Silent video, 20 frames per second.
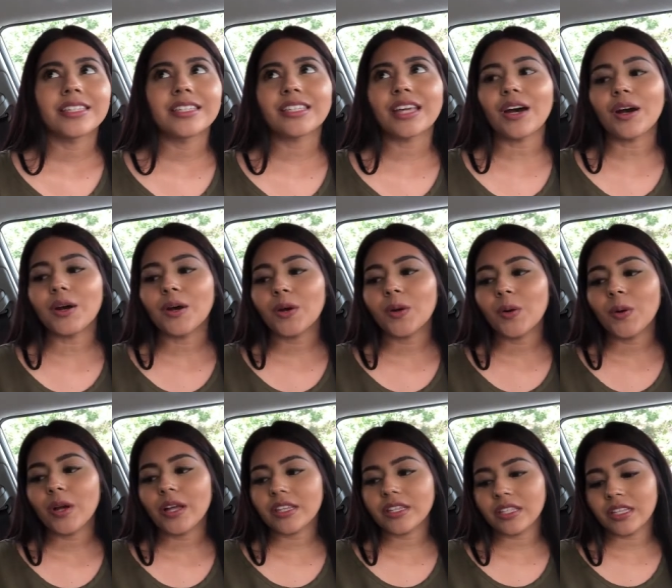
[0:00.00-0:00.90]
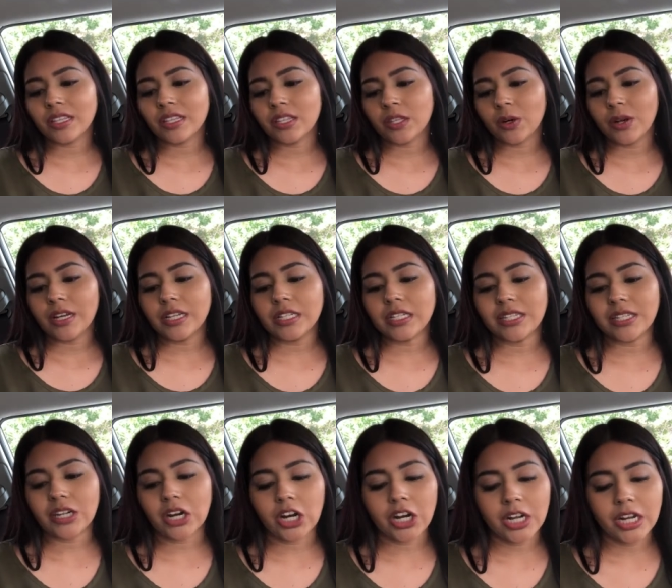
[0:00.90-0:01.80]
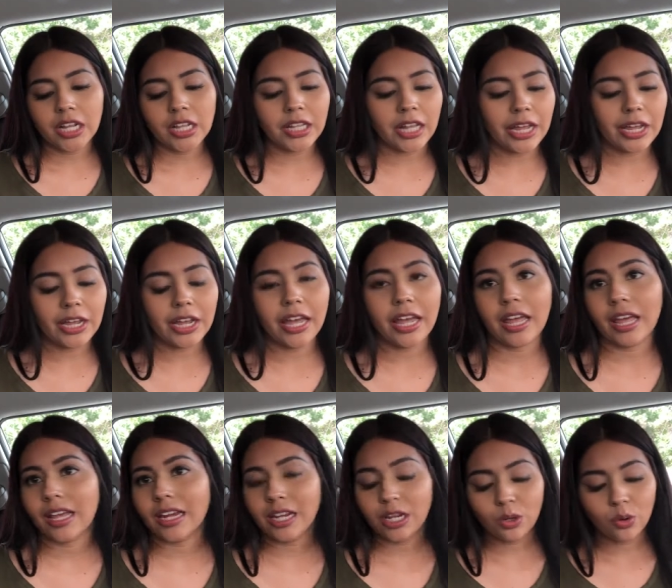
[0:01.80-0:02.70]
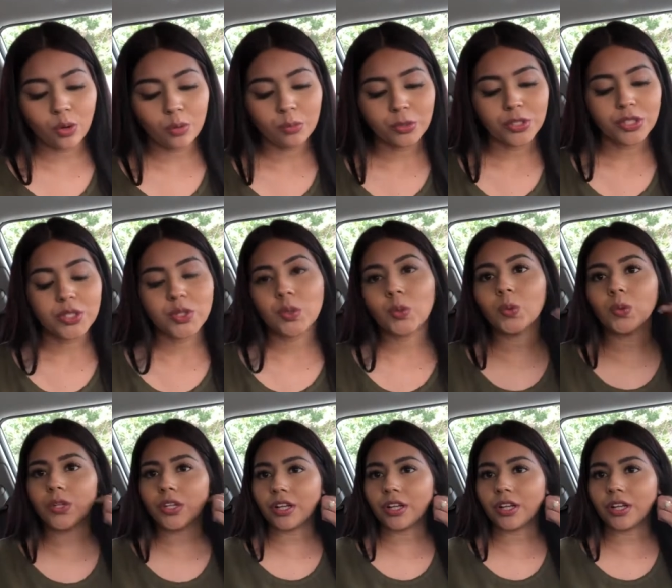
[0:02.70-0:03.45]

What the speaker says: So 6th grade started like any normal school